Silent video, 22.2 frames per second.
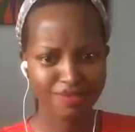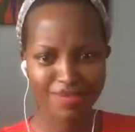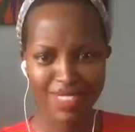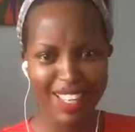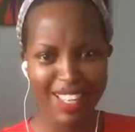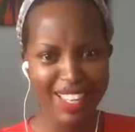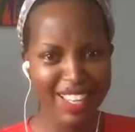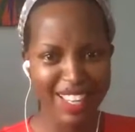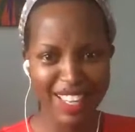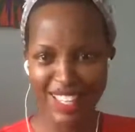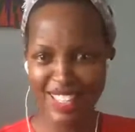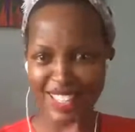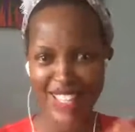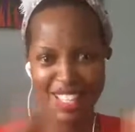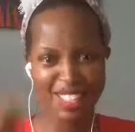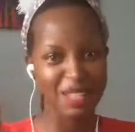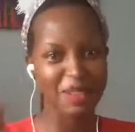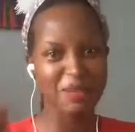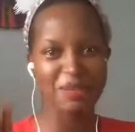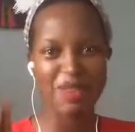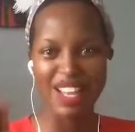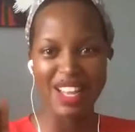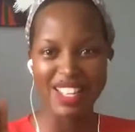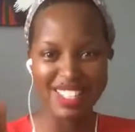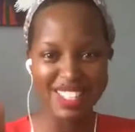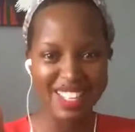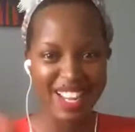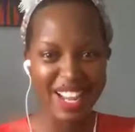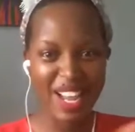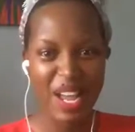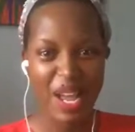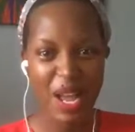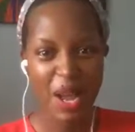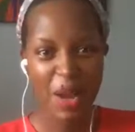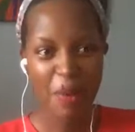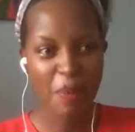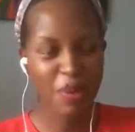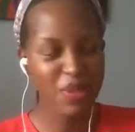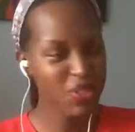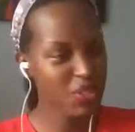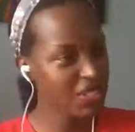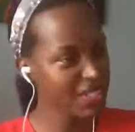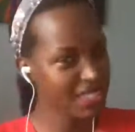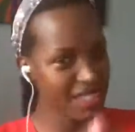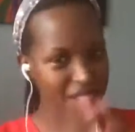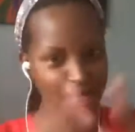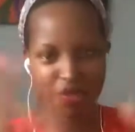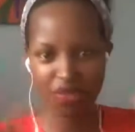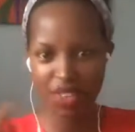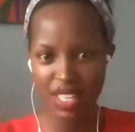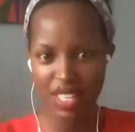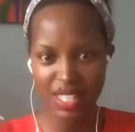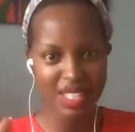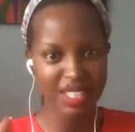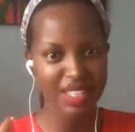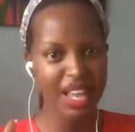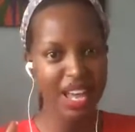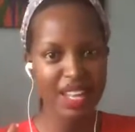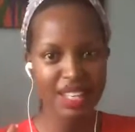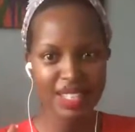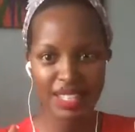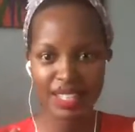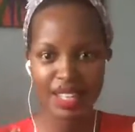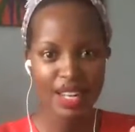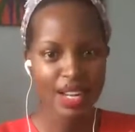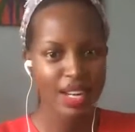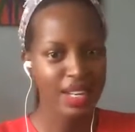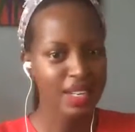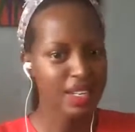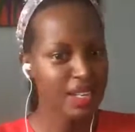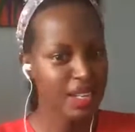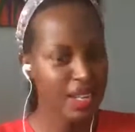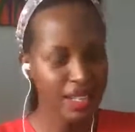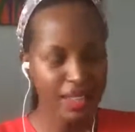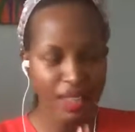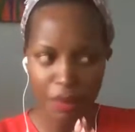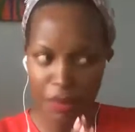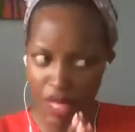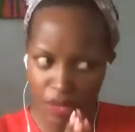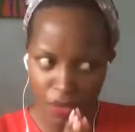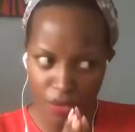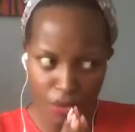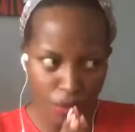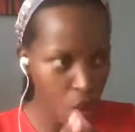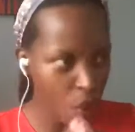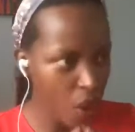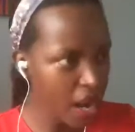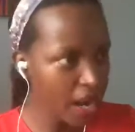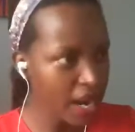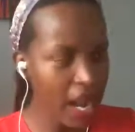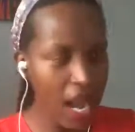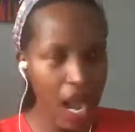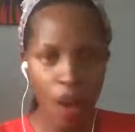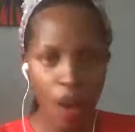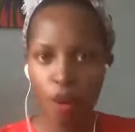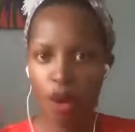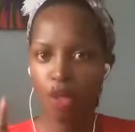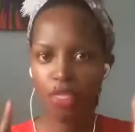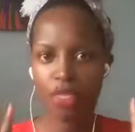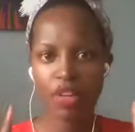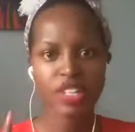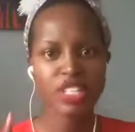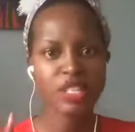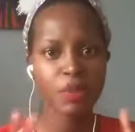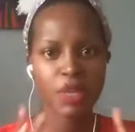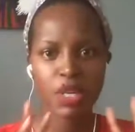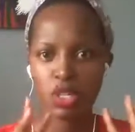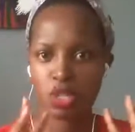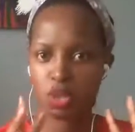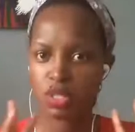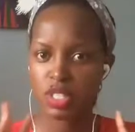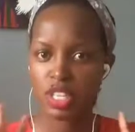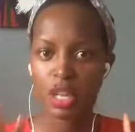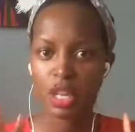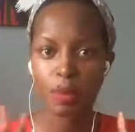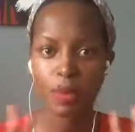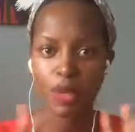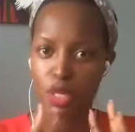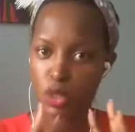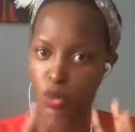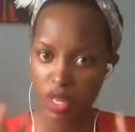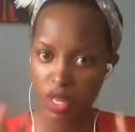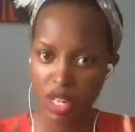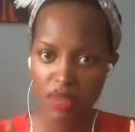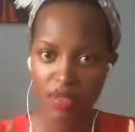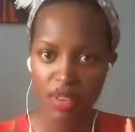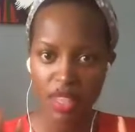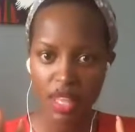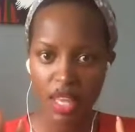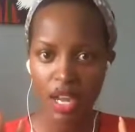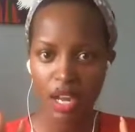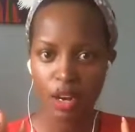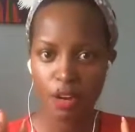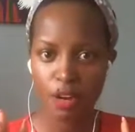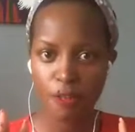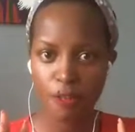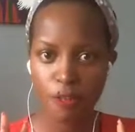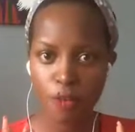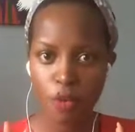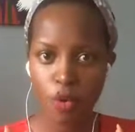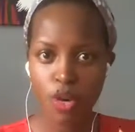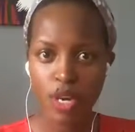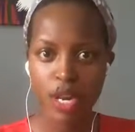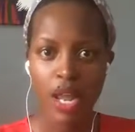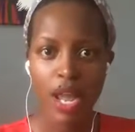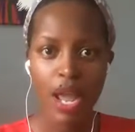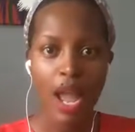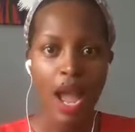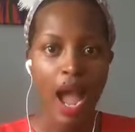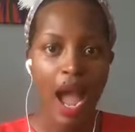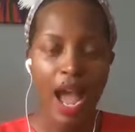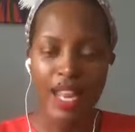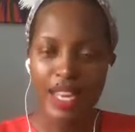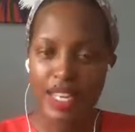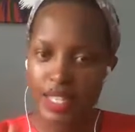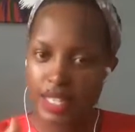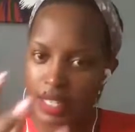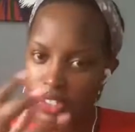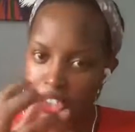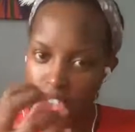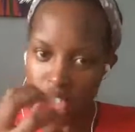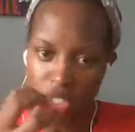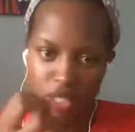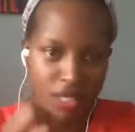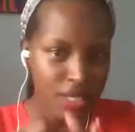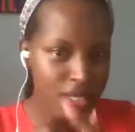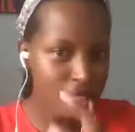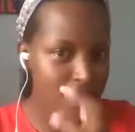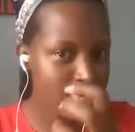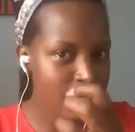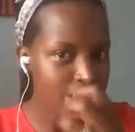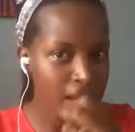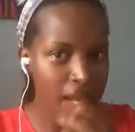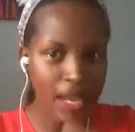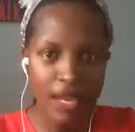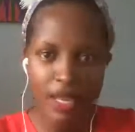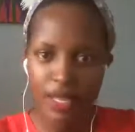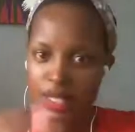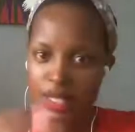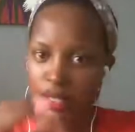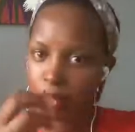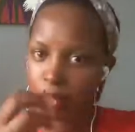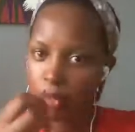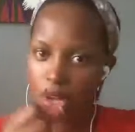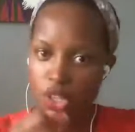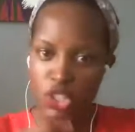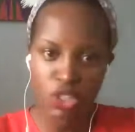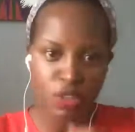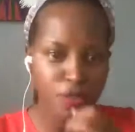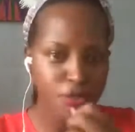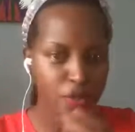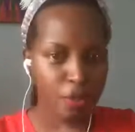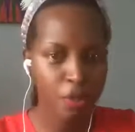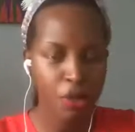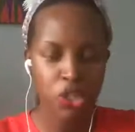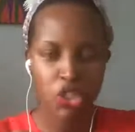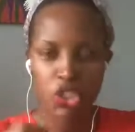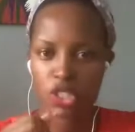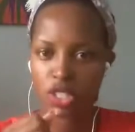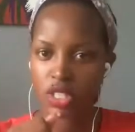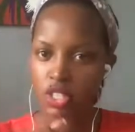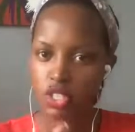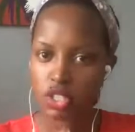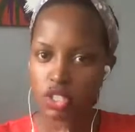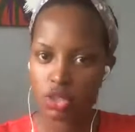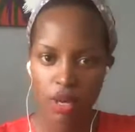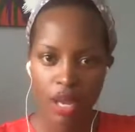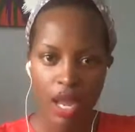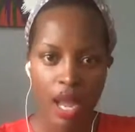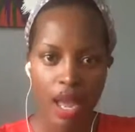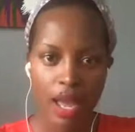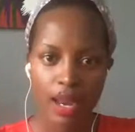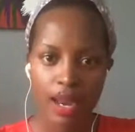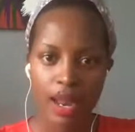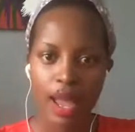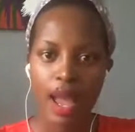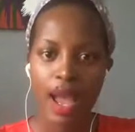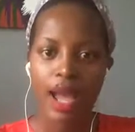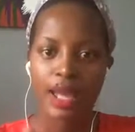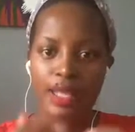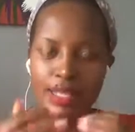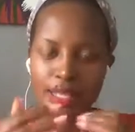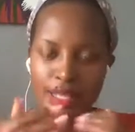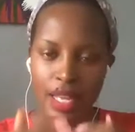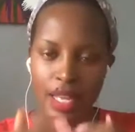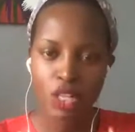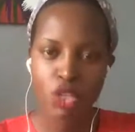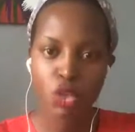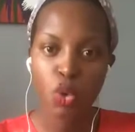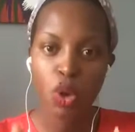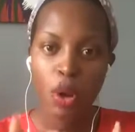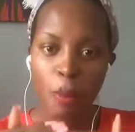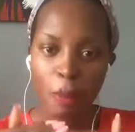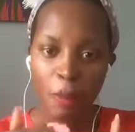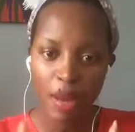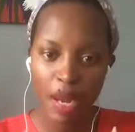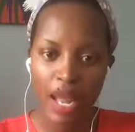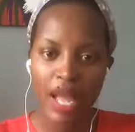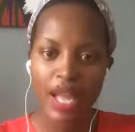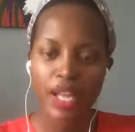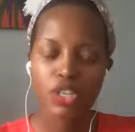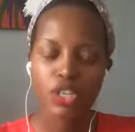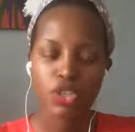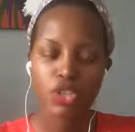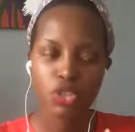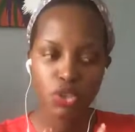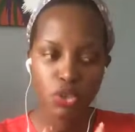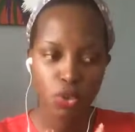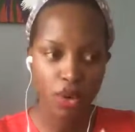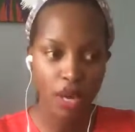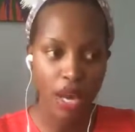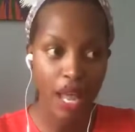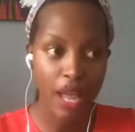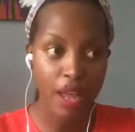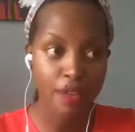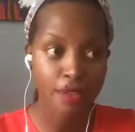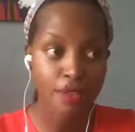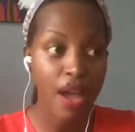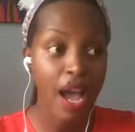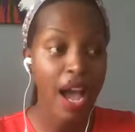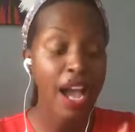It doesn't matter, but just invest that. Let them give you 1 hour, 30 minutes or 10 minutes, whatever they can afford, and just take as much information as you can and start to apply it to your life.